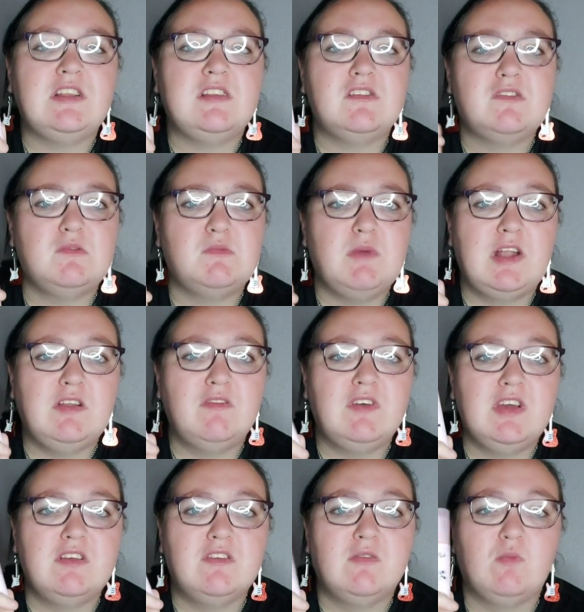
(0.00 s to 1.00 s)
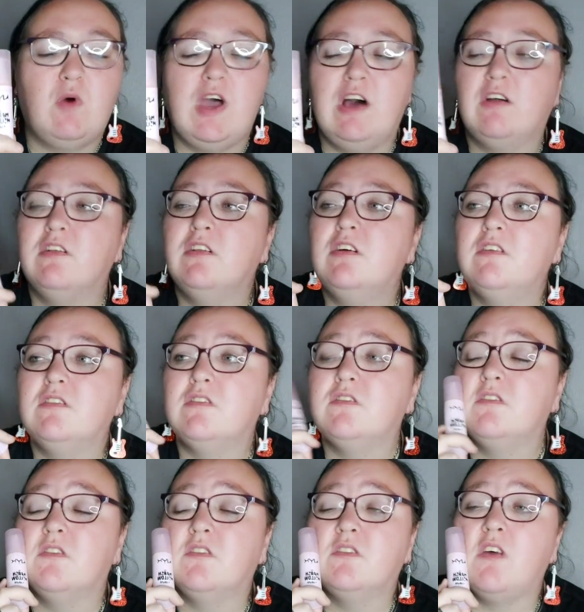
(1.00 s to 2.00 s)
the smell of it as well,
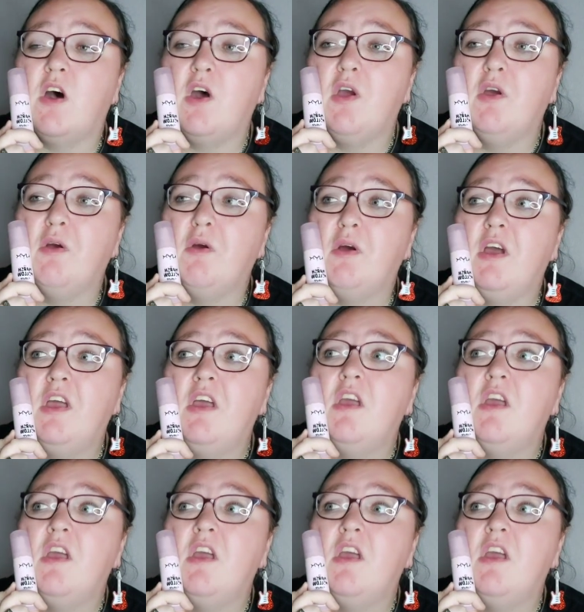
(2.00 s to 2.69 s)
so